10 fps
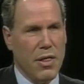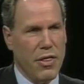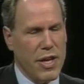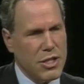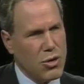
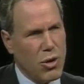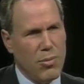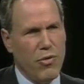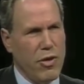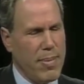this or a
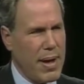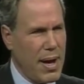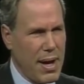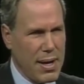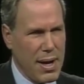movie about
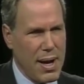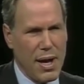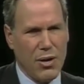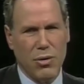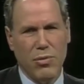Hong
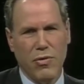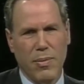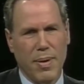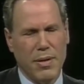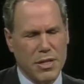Kong or
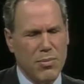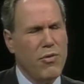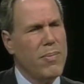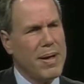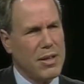it's a
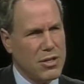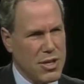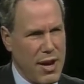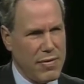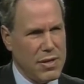movie about their
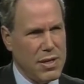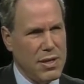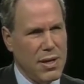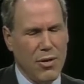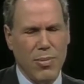sovereignty.
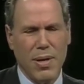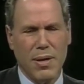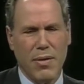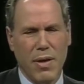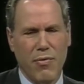And it would be,
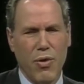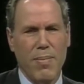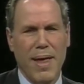if we